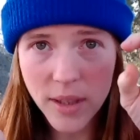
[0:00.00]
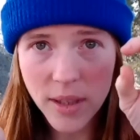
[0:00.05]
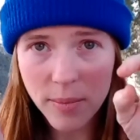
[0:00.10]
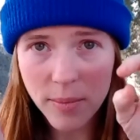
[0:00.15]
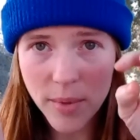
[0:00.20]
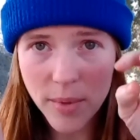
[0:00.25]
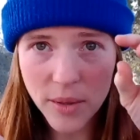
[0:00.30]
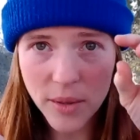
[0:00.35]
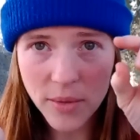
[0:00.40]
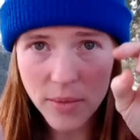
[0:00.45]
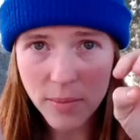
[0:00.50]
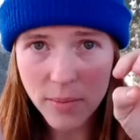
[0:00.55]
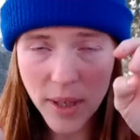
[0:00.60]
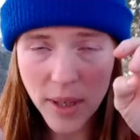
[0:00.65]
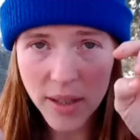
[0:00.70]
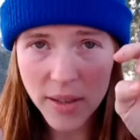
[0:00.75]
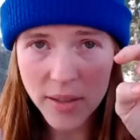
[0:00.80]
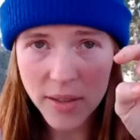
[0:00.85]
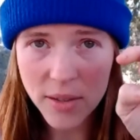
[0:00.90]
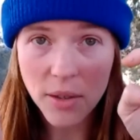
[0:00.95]
birth
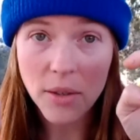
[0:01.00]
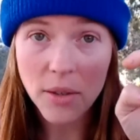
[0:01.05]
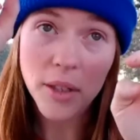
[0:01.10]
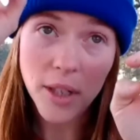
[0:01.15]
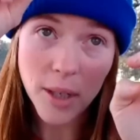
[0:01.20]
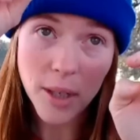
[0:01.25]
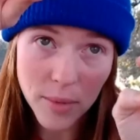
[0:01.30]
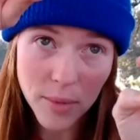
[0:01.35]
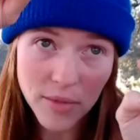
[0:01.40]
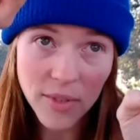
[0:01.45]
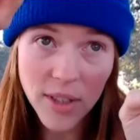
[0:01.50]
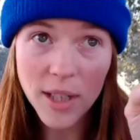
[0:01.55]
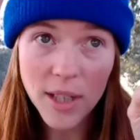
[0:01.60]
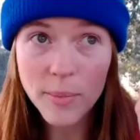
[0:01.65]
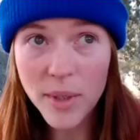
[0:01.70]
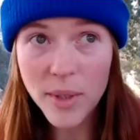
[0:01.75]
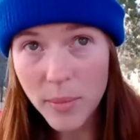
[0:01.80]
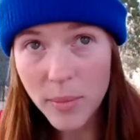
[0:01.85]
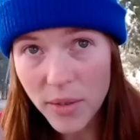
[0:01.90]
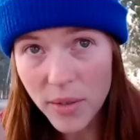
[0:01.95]
parents, or adoptive
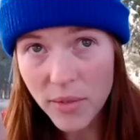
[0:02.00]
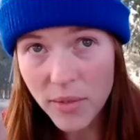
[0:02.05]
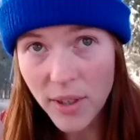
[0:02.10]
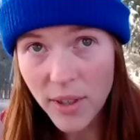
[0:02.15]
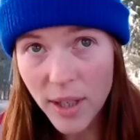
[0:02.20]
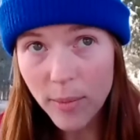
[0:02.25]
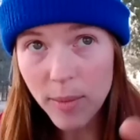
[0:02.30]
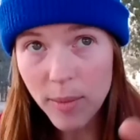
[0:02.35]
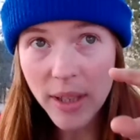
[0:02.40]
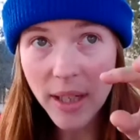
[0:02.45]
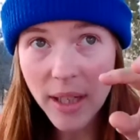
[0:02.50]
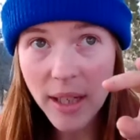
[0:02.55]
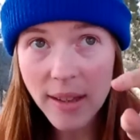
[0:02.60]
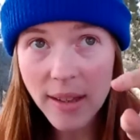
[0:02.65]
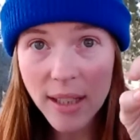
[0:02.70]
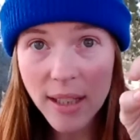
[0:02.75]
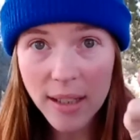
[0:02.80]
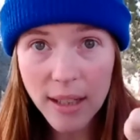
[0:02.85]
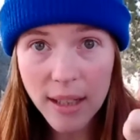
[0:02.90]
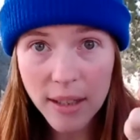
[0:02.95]
family, birth family, and
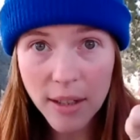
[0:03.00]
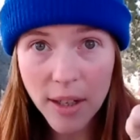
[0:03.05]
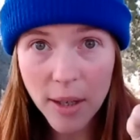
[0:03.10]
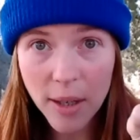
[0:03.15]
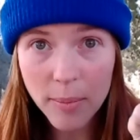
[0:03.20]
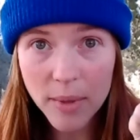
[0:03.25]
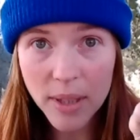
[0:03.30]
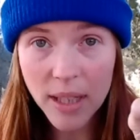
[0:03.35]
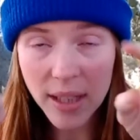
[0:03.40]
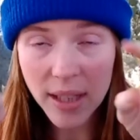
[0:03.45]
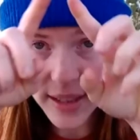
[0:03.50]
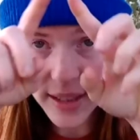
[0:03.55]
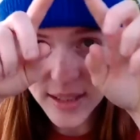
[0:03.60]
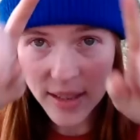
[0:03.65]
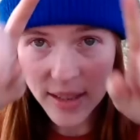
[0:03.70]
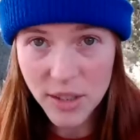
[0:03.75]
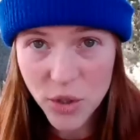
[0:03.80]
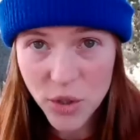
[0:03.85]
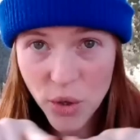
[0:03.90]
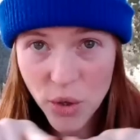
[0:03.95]
the adoptee. It's
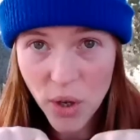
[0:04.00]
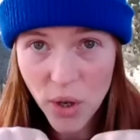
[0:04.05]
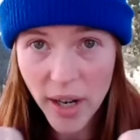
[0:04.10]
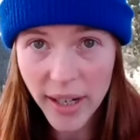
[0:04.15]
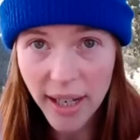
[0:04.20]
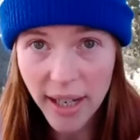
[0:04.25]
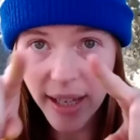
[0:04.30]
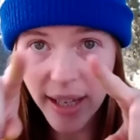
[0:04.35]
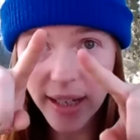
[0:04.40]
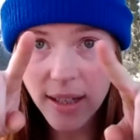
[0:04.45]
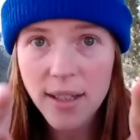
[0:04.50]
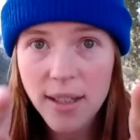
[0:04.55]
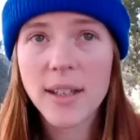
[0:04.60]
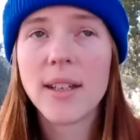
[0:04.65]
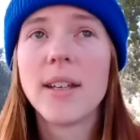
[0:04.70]
the triad.